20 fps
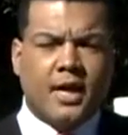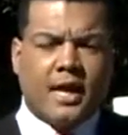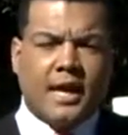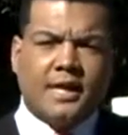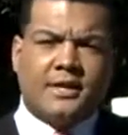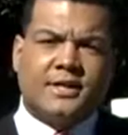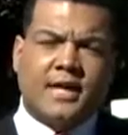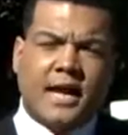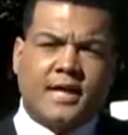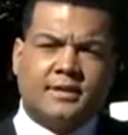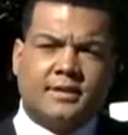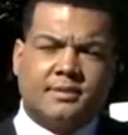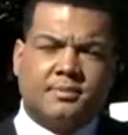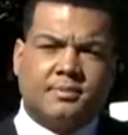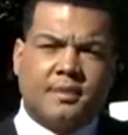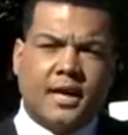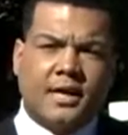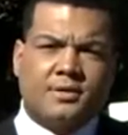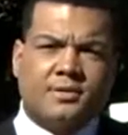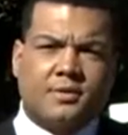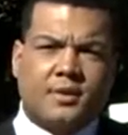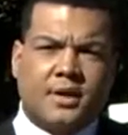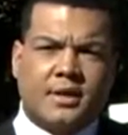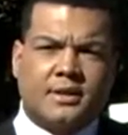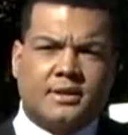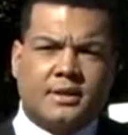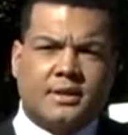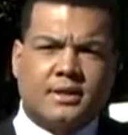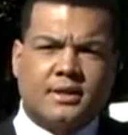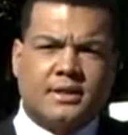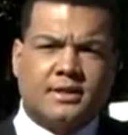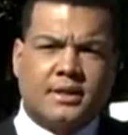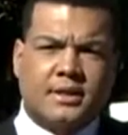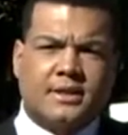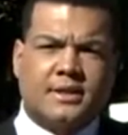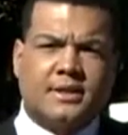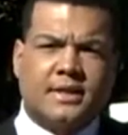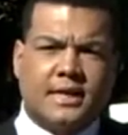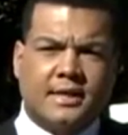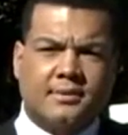In Jackson, Andrew Kinsey,
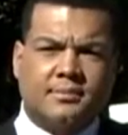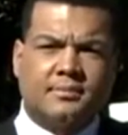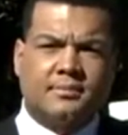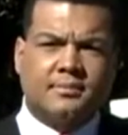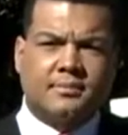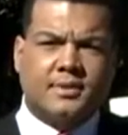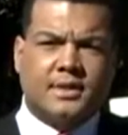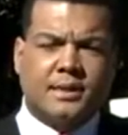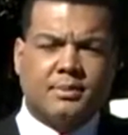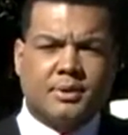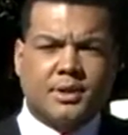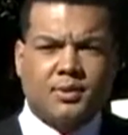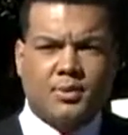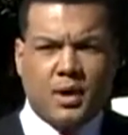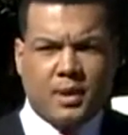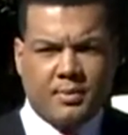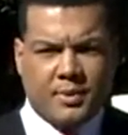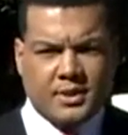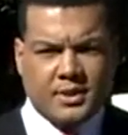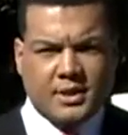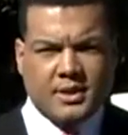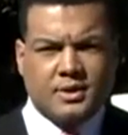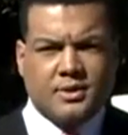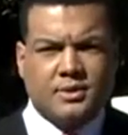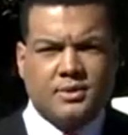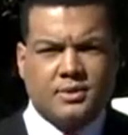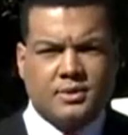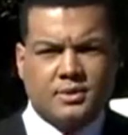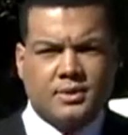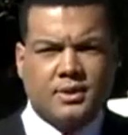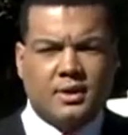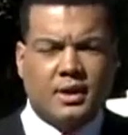16 WAPT News.